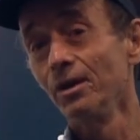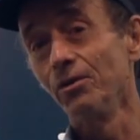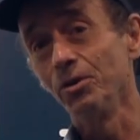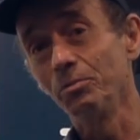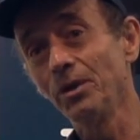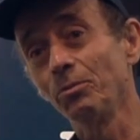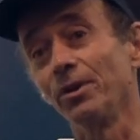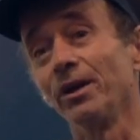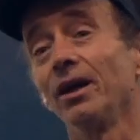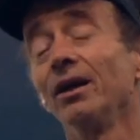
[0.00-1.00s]
of the
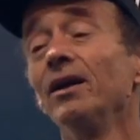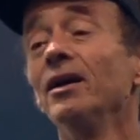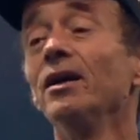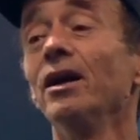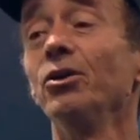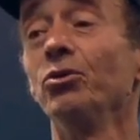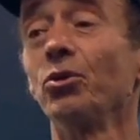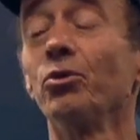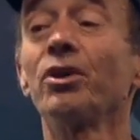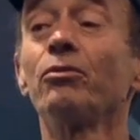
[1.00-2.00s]
people there, and you
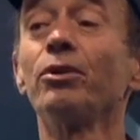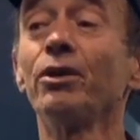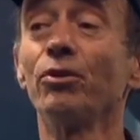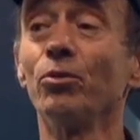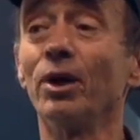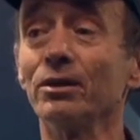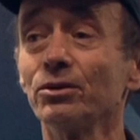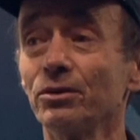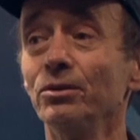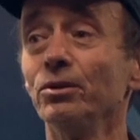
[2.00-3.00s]
saw several different ones.